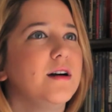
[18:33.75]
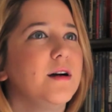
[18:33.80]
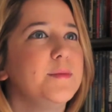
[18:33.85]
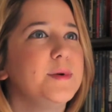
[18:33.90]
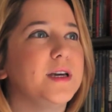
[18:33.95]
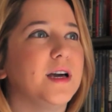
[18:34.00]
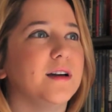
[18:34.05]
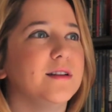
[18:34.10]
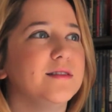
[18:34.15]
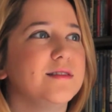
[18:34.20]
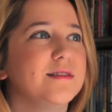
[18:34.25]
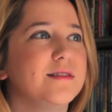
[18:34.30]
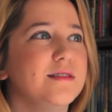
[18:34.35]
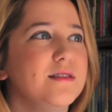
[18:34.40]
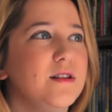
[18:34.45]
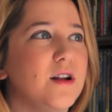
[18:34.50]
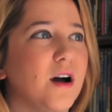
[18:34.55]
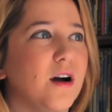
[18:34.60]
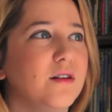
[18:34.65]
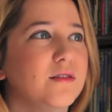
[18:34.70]
because,
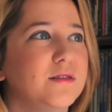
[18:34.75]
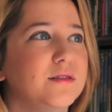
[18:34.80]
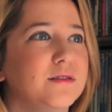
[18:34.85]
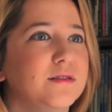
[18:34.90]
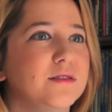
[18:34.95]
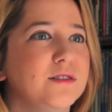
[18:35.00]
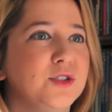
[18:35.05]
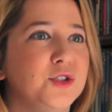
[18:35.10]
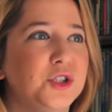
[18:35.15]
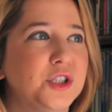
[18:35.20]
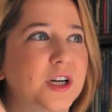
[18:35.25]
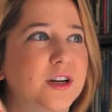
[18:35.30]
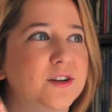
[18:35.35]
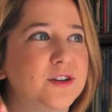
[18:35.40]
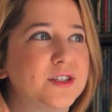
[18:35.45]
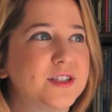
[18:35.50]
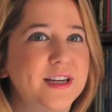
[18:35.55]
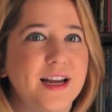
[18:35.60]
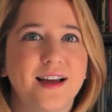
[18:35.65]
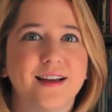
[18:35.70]
you know, she
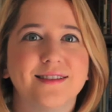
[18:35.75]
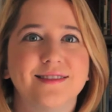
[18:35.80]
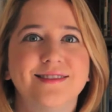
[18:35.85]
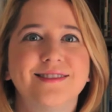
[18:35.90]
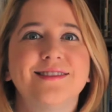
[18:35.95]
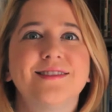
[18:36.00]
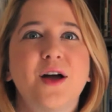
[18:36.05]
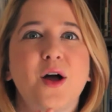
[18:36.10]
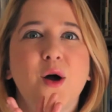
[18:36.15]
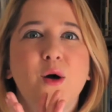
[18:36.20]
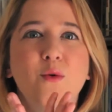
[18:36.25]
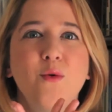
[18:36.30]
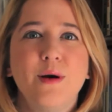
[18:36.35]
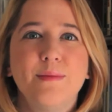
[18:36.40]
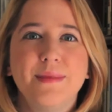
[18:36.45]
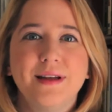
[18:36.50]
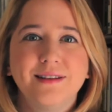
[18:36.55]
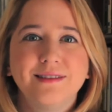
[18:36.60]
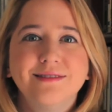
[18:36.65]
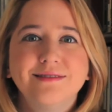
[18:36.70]
understands
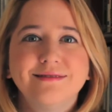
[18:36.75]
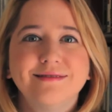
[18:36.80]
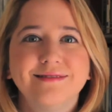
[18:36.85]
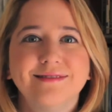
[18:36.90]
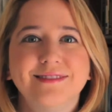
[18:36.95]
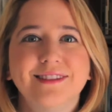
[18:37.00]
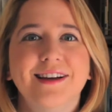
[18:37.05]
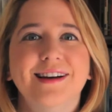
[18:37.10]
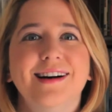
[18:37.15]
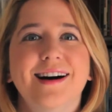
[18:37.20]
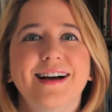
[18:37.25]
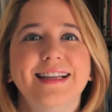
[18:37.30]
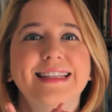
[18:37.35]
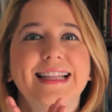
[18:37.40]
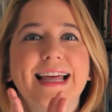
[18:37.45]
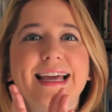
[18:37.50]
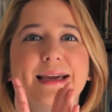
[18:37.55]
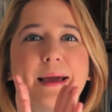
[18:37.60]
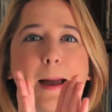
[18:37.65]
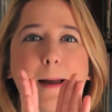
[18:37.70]
women
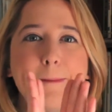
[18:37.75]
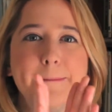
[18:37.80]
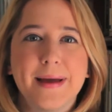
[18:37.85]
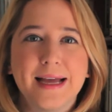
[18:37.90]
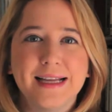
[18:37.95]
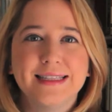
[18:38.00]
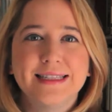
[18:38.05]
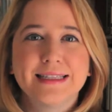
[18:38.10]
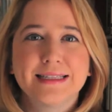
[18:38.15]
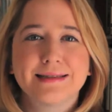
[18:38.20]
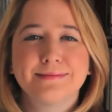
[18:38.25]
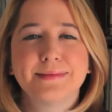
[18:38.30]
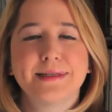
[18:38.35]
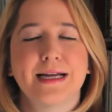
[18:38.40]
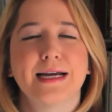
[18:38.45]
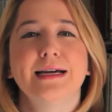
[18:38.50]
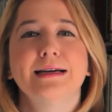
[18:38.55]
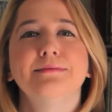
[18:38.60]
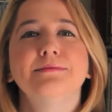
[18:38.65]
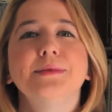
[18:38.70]
unlike men
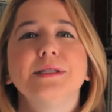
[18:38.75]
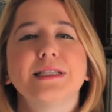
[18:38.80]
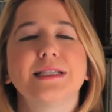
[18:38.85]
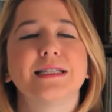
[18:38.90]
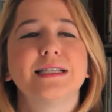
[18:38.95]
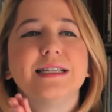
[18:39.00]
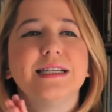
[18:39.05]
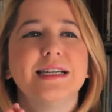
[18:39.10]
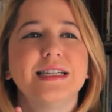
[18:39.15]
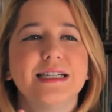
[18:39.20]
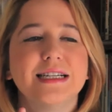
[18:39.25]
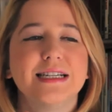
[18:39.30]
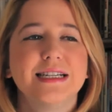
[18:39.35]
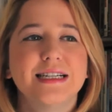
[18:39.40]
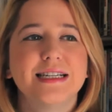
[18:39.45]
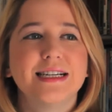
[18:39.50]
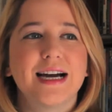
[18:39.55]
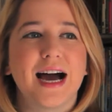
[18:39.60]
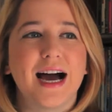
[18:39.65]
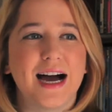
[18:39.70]
sometimes.
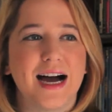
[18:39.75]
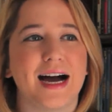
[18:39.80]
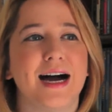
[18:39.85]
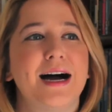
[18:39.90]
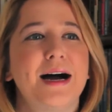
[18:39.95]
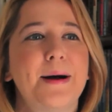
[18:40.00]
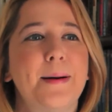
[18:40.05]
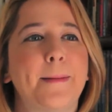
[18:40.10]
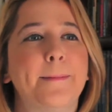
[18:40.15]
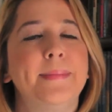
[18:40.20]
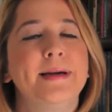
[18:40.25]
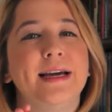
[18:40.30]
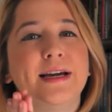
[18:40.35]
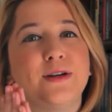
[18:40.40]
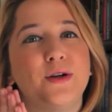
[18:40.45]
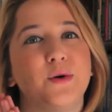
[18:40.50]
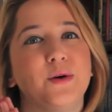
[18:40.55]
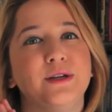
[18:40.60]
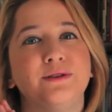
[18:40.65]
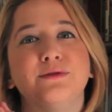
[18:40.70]
But you
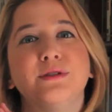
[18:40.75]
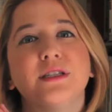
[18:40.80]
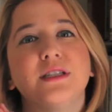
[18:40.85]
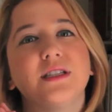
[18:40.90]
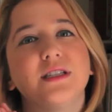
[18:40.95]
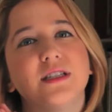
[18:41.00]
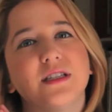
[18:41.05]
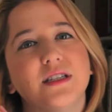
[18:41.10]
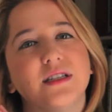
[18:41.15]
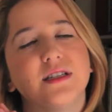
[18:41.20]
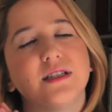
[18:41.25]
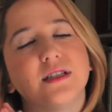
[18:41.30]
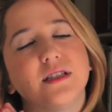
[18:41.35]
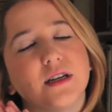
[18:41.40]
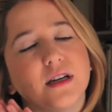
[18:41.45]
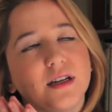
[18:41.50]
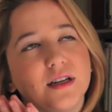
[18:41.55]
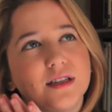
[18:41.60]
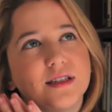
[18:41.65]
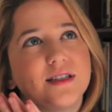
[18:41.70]
know, it was
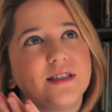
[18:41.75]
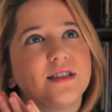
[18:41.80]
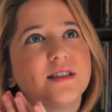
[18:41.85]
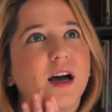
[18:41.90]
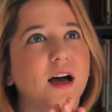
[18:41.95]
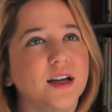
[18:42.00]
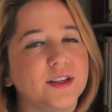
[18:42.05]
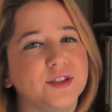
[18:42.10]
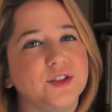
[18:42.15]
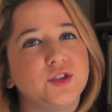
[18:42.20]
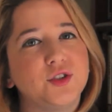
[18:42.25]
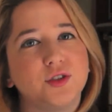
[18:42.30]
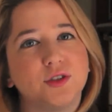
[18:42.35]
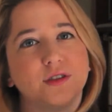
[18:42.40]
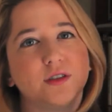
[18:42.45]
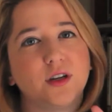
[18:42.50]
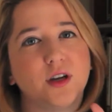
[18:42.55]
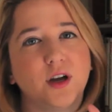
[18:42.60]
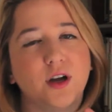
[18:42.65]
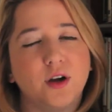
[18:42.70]
such
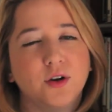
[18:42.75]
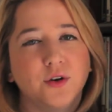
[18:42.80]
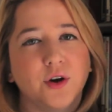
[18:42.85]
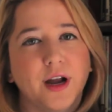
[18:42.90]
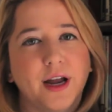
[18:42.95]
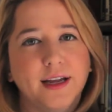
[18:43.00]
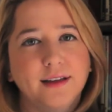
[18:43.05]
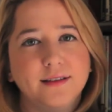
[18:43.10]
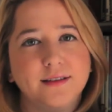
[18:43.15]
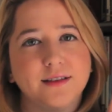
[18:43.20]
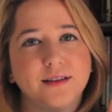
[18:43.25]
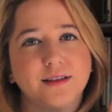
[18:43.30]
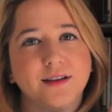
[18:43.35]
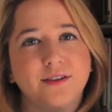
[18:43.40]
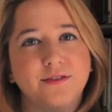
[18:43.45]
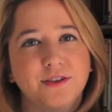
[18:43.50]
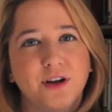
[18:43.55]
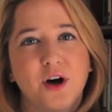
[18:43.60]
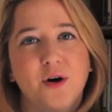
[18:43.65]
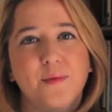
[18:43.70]
a great
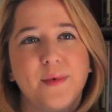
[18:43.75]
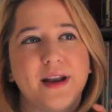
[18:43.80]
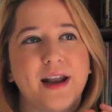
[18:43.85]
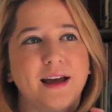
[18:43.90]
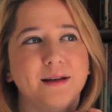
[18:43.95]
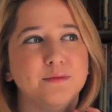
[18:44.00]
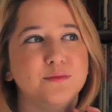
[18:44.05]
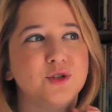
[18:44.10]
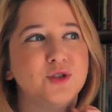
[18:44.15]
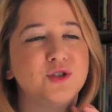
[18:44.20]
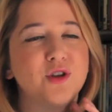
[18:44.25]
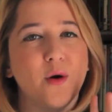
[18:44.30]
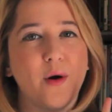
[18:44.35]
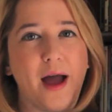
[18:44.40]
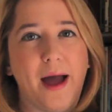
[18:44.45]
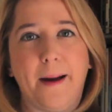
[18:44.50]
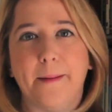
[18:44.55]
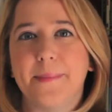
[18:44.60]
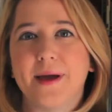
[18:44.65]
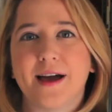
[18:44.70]
film, and I'm so
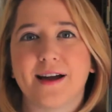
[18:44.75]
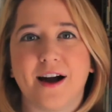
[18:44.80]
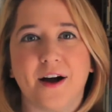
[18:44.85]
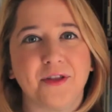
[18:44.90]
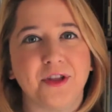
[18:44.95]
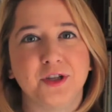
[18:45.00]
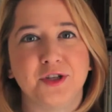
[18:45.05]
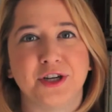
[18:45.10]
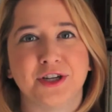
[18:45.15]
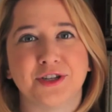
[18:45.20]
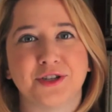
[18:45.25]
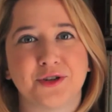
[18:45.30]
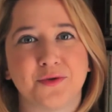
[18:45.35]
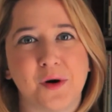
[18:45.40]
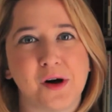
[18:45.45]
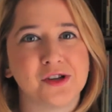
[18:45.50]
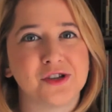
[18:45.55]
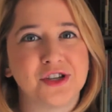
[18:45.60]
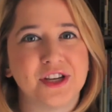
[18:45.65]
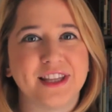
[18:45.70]
happy I got the chance to
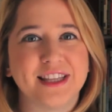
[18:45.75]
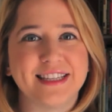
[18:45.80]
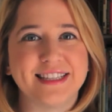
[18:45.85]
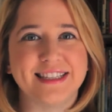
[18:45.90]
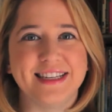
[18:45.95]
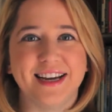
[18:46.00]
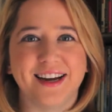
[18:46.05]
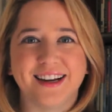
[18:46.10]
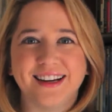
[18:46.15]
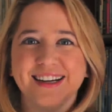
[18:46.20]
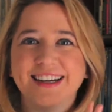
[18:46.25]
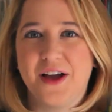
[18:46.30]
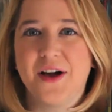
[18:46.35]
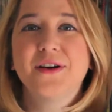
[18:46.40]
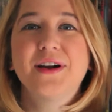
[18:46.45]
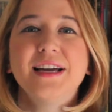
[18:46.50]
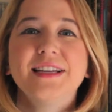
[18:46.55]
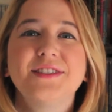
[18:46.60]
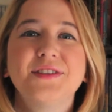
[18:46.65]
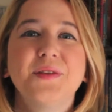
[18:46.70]
watch it this year.
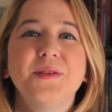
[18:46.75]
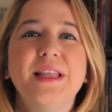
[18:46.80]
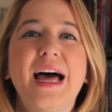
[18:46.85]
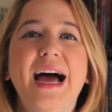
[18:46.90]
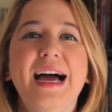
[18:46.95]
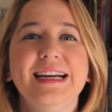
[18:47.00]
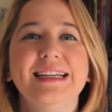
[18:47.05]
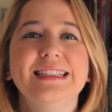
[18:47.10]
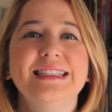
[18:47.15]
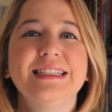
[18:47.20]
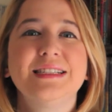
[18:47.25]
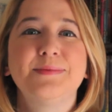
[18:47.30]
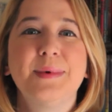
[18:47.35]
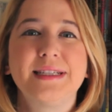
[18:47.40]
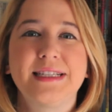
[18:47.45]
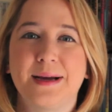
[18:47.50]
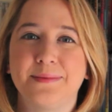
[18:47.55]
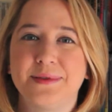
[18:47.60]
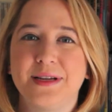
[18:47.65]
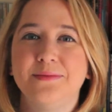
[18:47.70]
Okay, so that is my
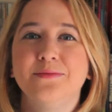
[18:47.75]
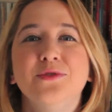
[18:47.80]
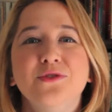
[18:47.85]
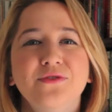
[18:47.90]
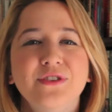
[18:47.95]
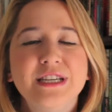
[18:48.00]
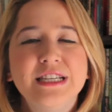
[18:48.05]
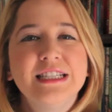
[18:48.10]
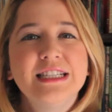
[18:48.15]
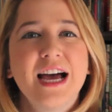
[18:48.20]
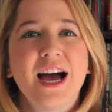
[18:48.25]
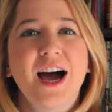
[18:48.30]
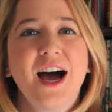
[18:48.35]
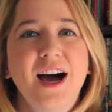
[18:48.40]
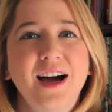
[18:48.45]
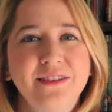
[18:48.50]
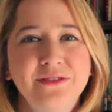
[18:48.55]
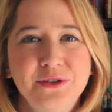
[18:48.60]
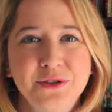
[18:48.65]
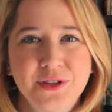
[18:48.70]
top 10 movies
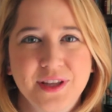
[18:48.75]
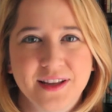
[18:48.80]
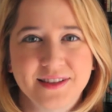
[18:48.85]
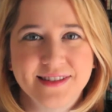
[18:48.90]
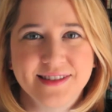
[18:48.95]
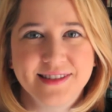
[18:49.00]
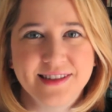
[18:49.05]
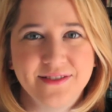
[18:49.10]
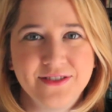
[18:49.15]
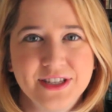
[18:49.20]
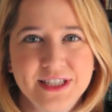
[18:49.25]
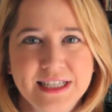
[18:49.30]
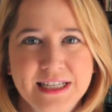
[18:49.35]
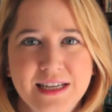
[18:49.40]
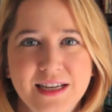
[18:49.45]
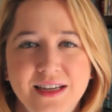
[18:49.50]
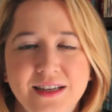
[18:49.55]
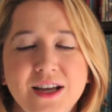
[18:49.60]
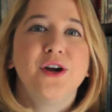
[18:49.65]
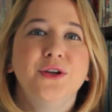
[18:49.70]
of
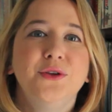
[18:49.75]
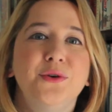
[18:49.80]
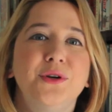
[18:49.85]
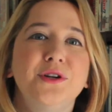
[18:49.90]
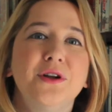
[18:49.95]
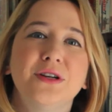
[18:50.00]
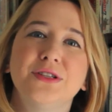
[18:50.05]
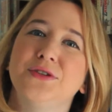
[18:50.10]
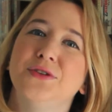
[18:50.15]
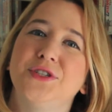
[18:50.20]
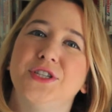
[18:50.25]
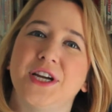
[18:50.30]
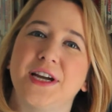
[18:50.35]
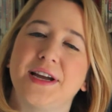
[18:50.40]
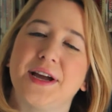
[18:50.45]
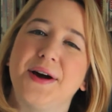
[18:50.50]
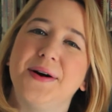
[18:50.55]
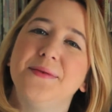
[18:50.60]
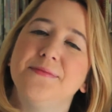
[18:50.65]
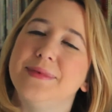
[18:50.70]
2017. You can also check
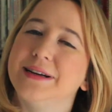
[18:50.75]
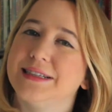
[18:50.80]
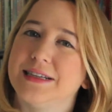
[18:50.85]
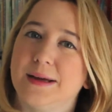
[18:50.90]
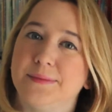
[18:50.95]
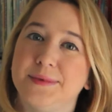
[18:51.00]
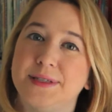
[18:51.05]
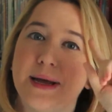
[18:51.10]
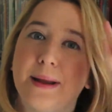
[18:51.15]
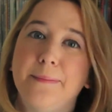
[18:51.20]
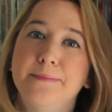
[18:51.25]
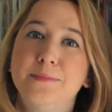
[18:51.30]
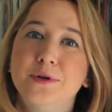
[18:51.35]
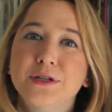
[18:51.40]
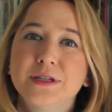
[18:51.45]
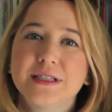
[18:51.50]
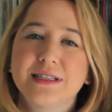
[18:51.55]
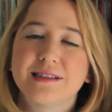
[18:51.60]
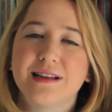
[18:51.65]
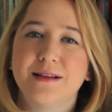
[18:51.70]
out my top 10
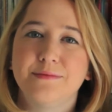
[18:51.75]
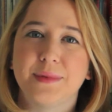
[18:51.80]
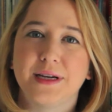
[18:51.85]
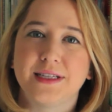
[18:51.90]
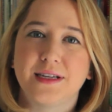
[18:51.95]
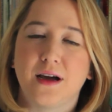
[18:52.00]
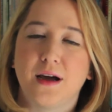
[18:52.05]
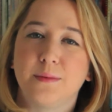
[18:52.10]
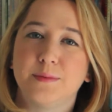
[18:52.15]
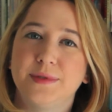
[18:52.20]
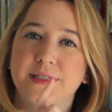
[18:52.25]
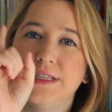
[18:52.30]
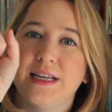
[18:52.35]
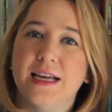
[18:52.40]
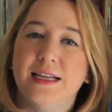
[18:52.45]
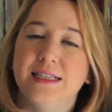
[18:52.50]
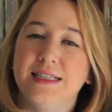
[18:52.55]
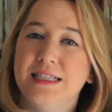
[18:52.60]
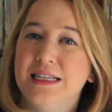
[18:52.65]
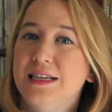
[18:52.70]
books and my top
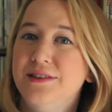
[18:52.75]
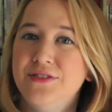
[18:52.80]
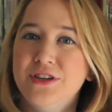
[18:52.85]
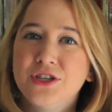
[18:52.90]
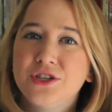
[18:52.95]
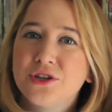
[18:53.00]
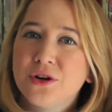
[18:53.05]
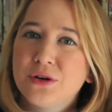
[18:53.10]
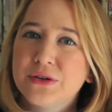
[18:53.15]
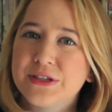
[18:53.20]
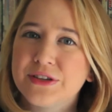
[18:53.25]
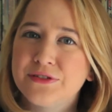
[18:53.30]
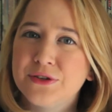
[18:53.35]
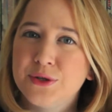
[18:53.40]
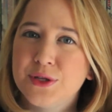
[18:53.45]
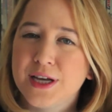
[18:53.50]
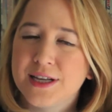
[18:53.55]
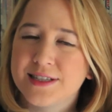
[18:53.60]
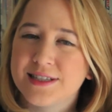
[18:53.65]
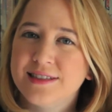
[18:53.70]
10 TV shows of
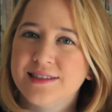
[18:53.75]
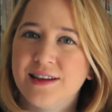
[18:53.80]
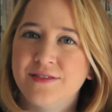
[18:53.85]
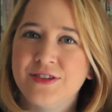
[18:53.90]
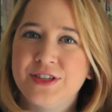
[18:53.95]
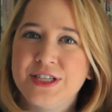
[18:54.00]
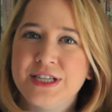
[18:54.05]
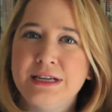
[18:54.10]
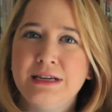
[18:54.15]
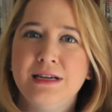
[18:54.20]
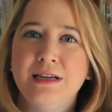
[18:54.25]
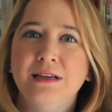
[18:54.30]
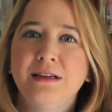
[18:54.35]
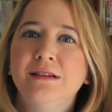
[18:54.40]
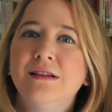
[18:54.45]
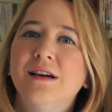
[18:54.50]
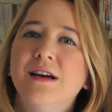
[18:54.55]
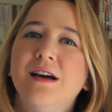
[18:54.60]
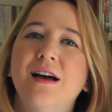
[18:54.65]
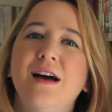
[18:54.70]
2017.